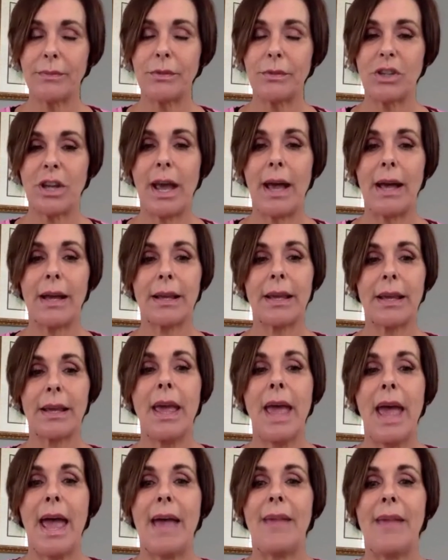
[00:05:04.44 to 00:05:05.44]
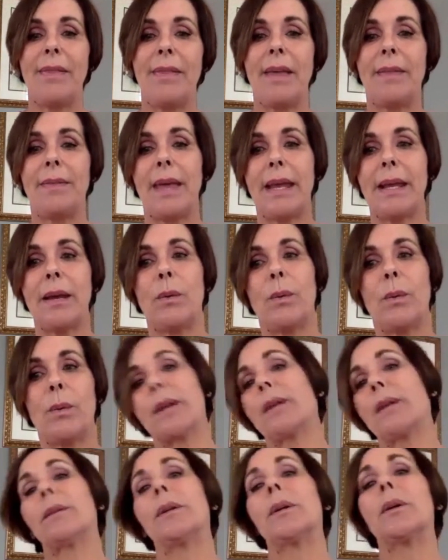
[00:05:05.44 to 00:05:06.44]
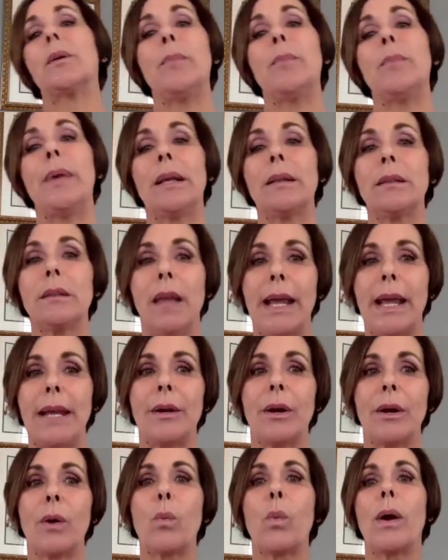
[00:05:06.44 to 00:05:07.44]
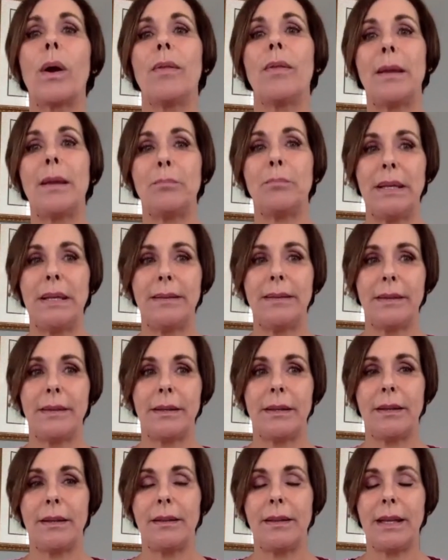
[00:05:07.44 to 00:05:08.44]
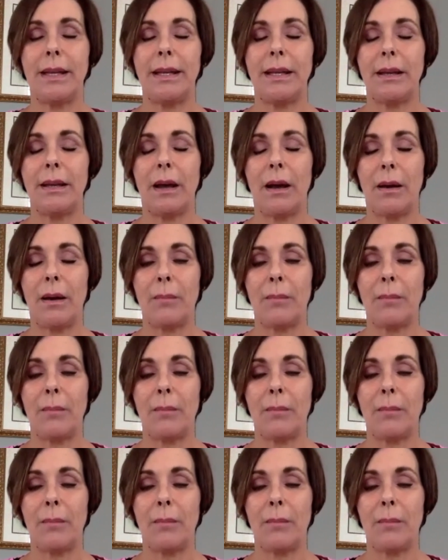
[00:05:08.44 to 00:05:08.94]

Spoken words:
check, and then they go in a little bit later where they meet the